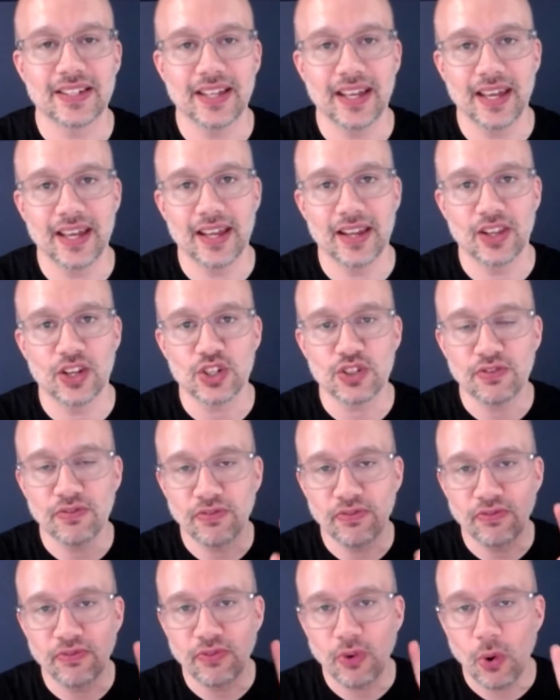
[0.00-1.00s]
And there's
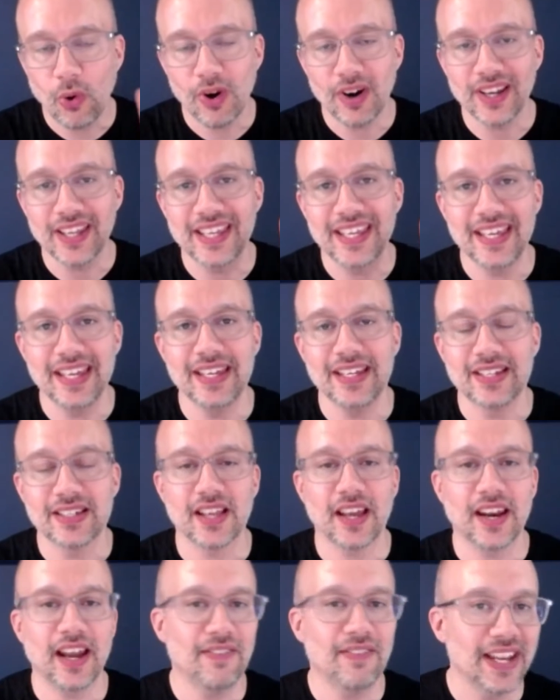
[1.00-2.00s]
4 keys
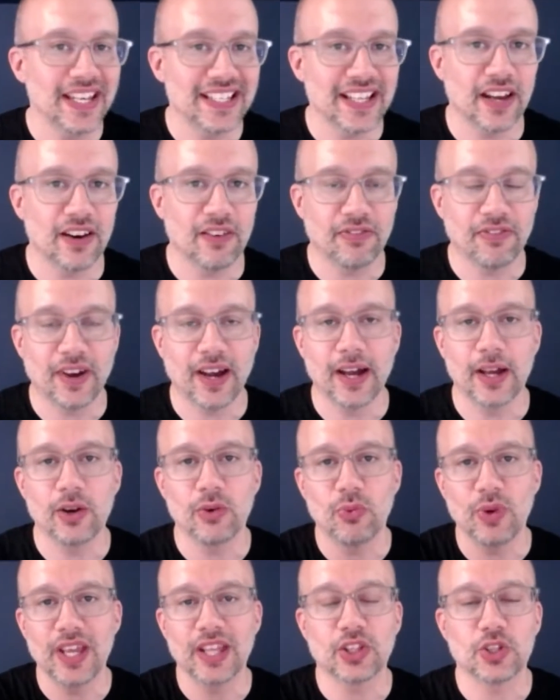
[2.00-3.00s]
that I've identified.
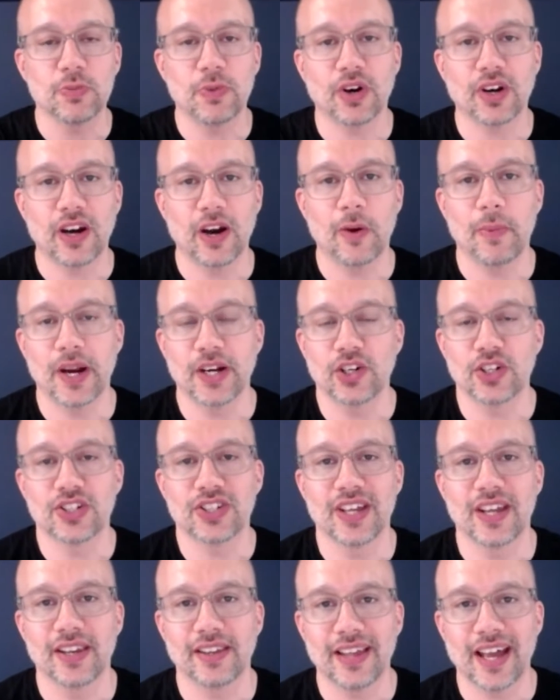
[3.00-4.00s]
We at the Smart Chiropractor
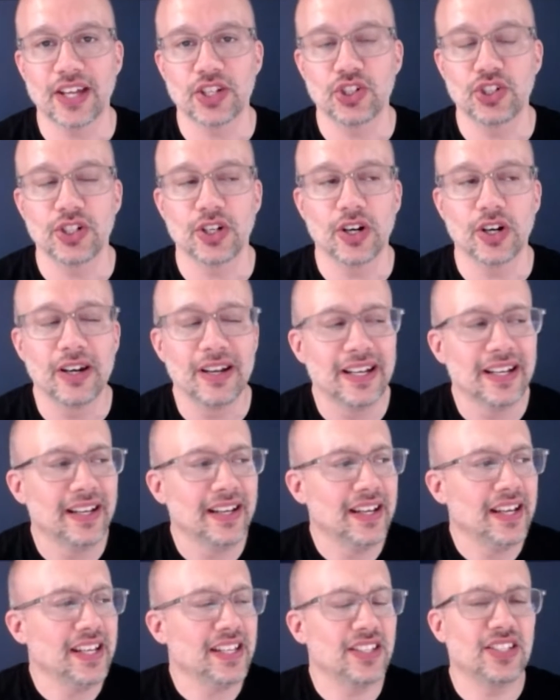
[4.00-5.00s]
sent last year
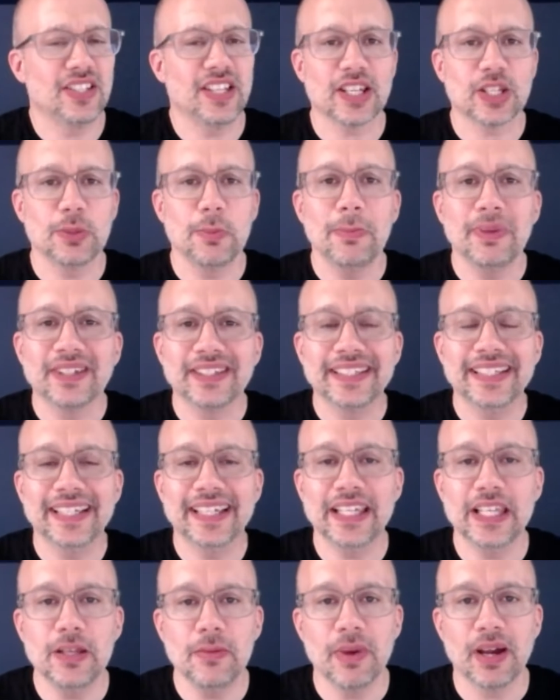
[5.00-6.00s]
6 million
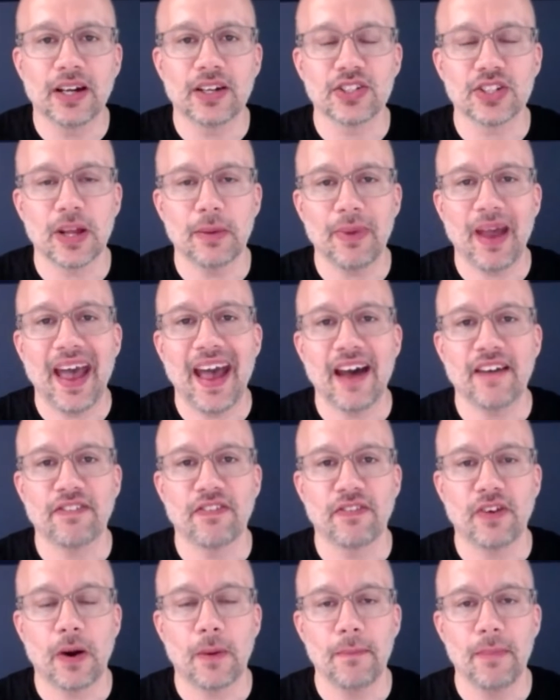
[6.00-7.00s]
emails on behalf
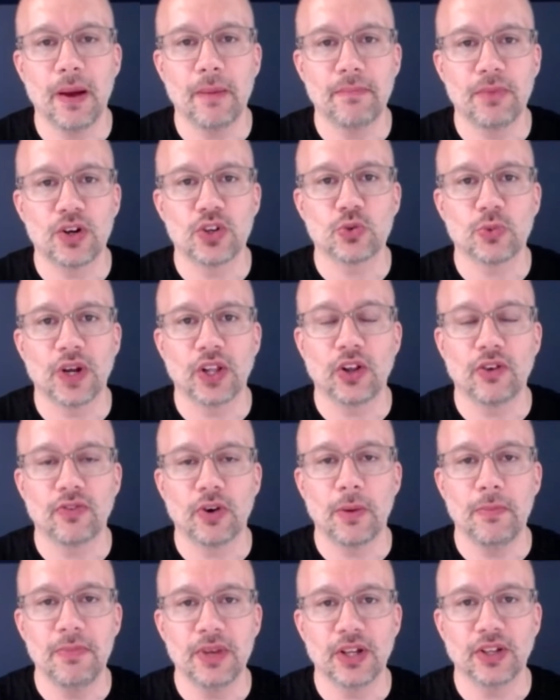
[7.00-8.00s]
of our members, well over
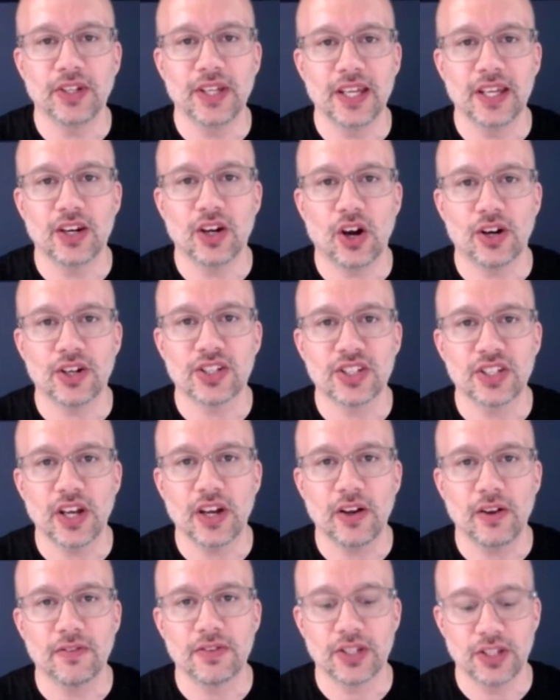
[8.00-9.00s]
1 million
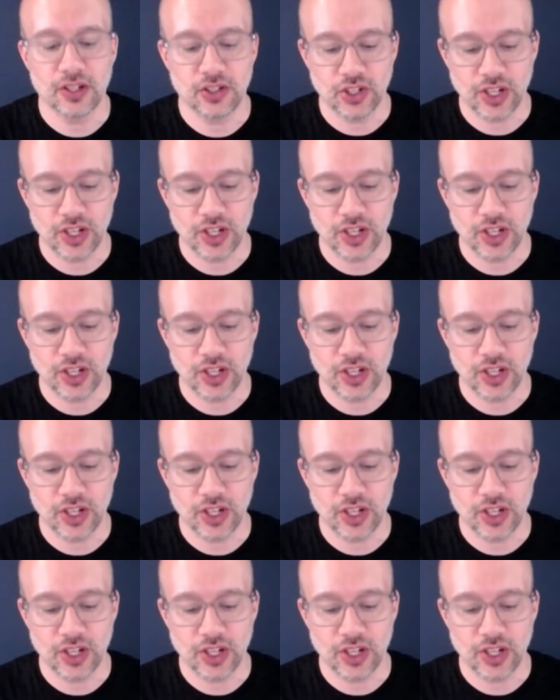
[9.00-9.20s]
ourselves.